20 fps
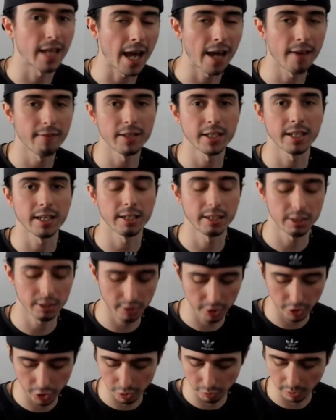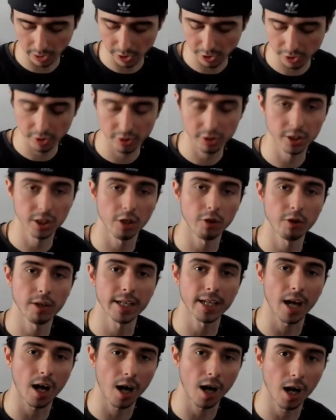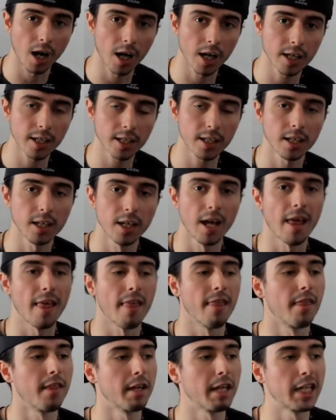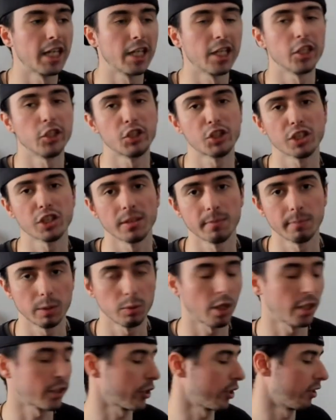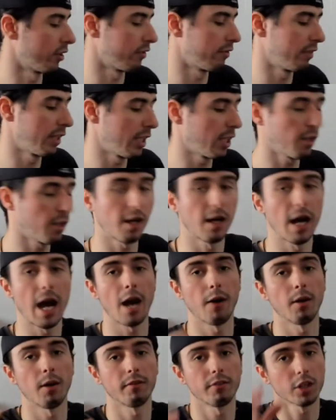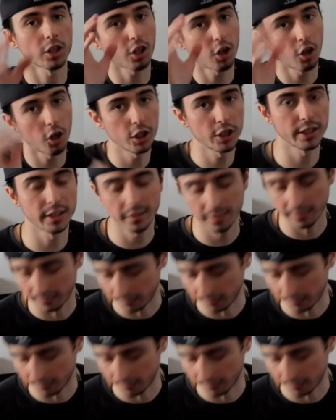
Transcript: having any situations going on, then you shouldn't be watching this video. However, a card did